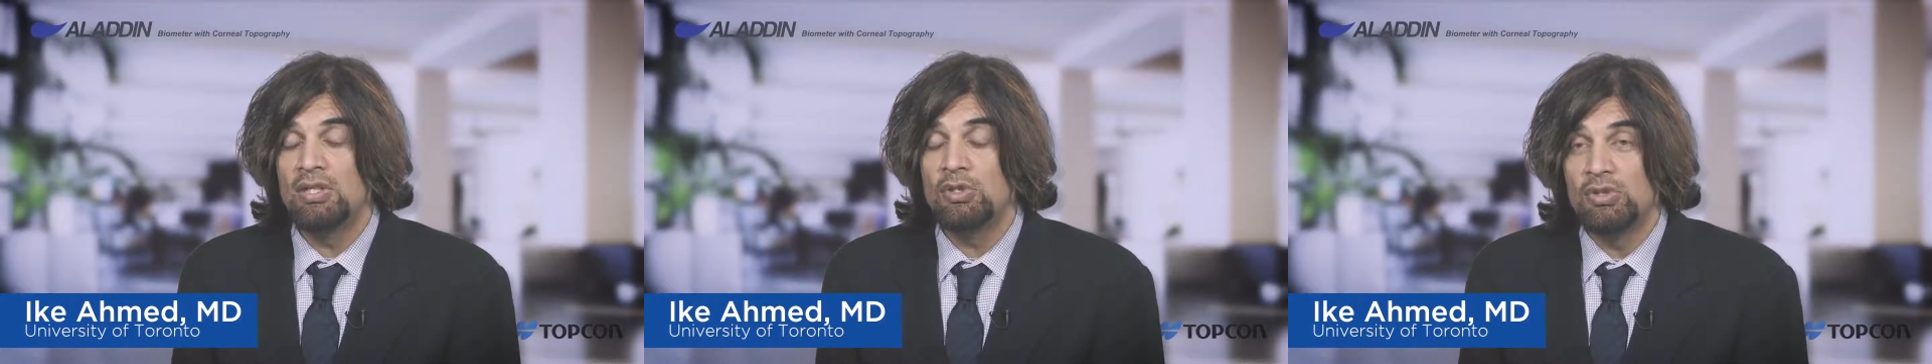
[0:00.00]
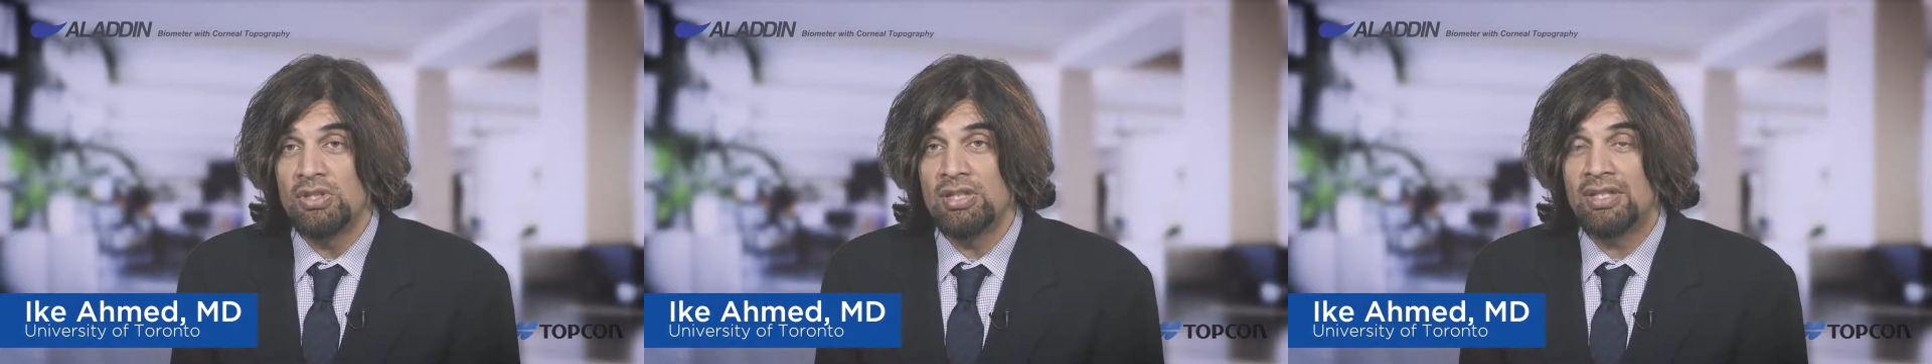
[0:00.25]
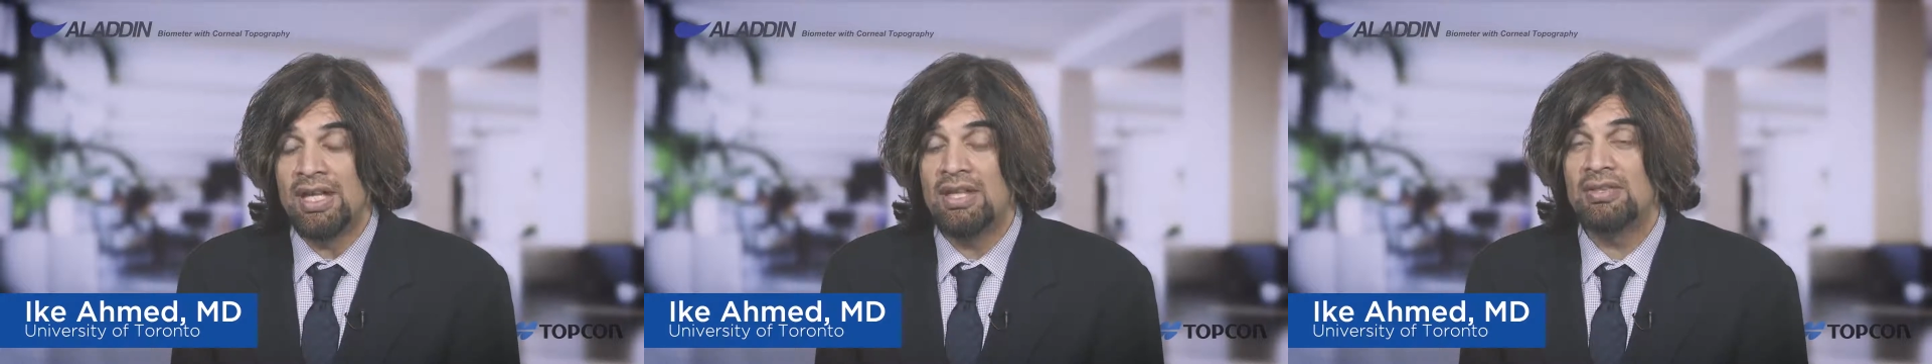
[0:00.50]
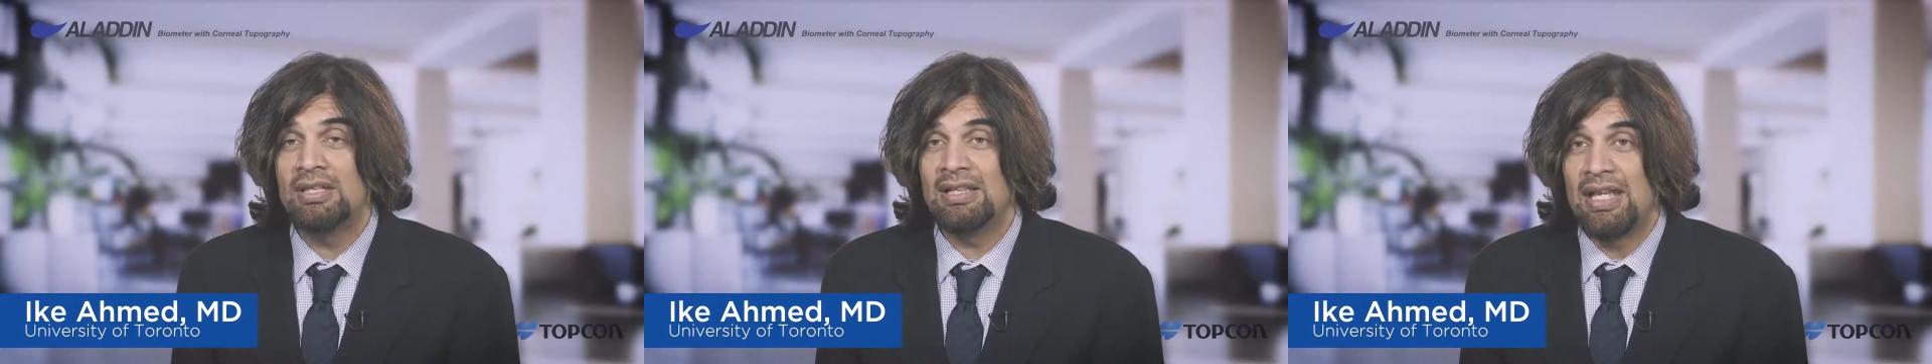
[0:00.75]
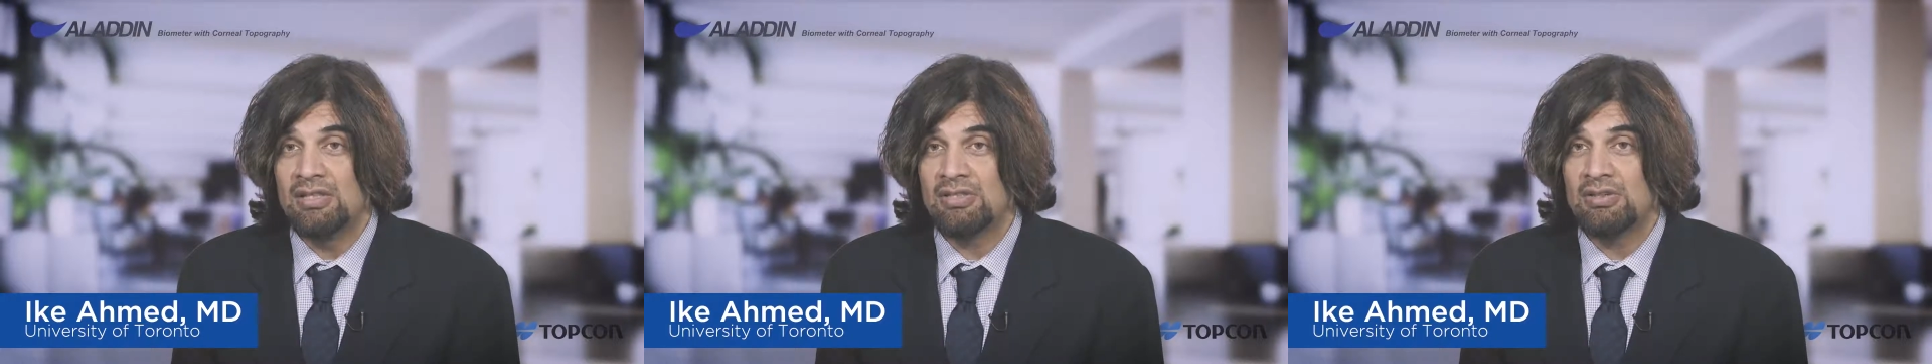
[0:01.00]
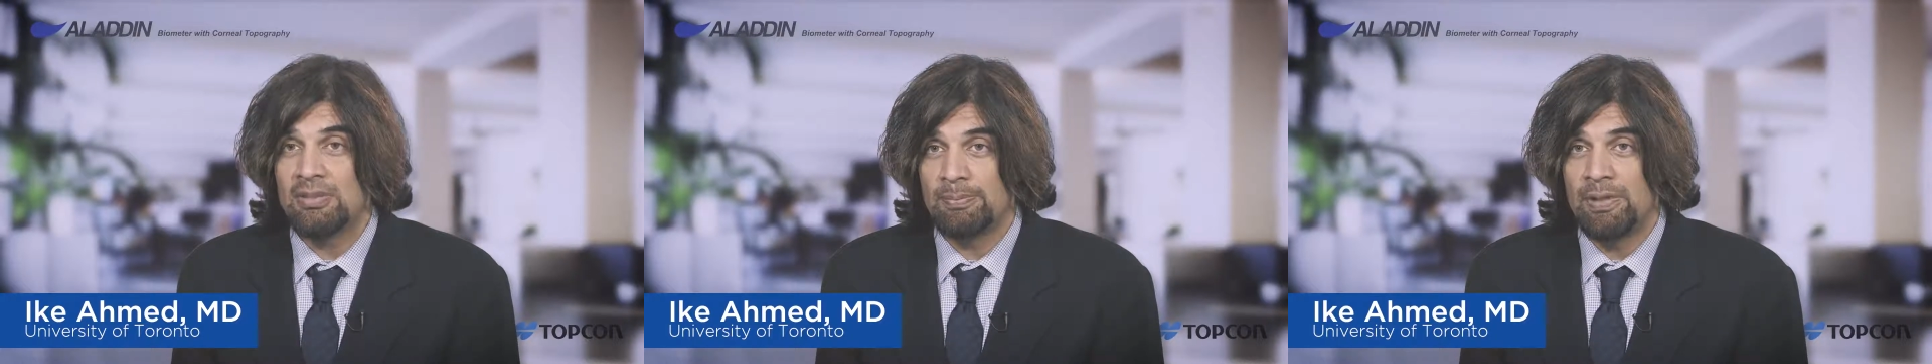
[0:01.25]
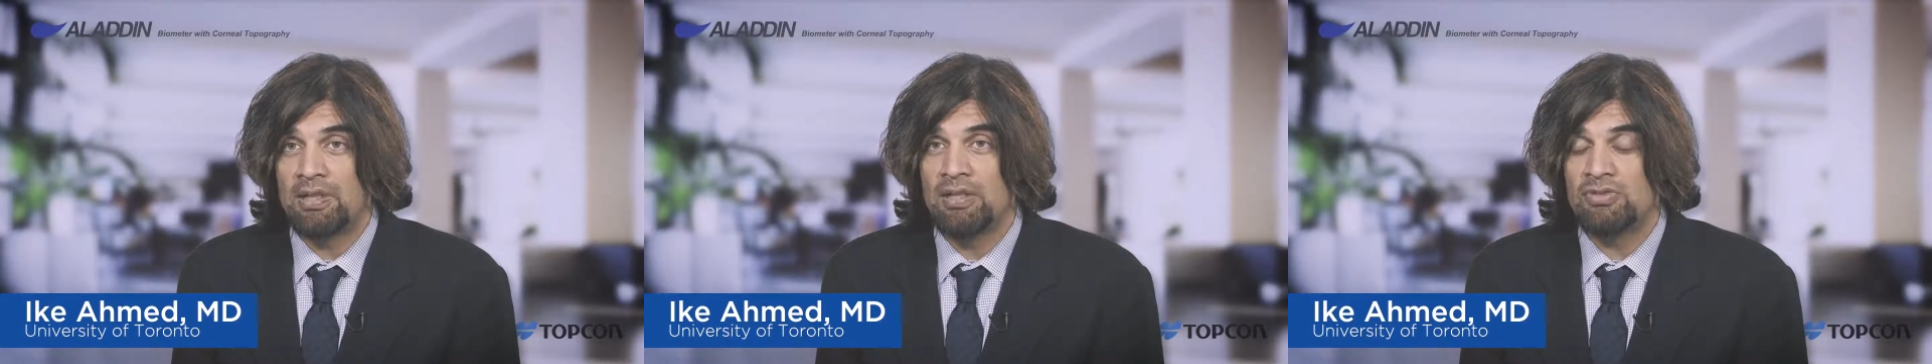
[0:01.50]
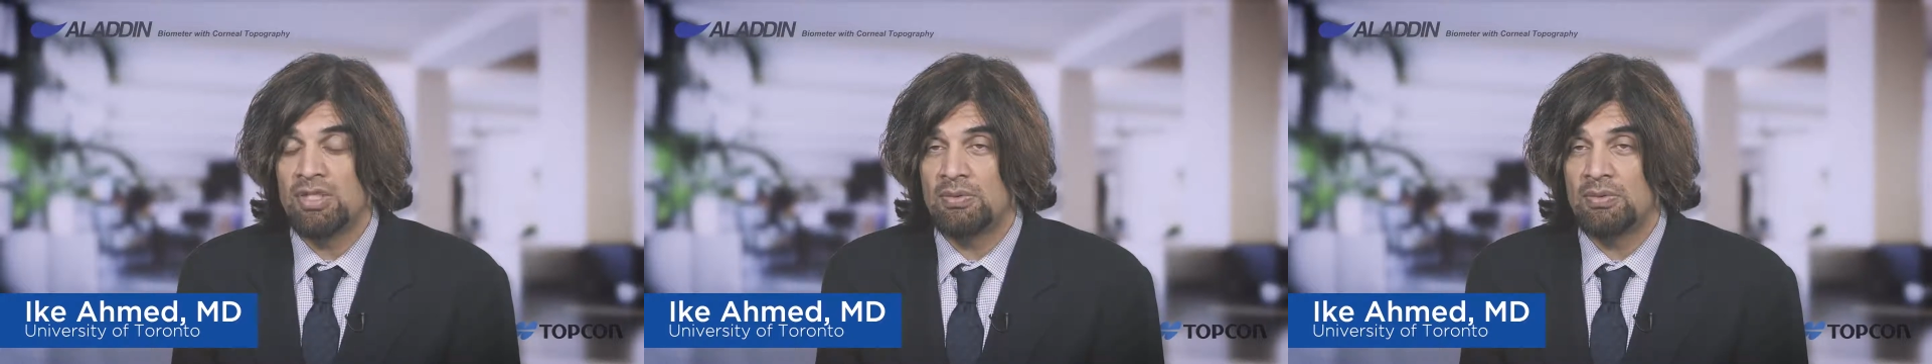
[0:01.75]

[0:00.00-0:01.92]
using, again, the latest Barrett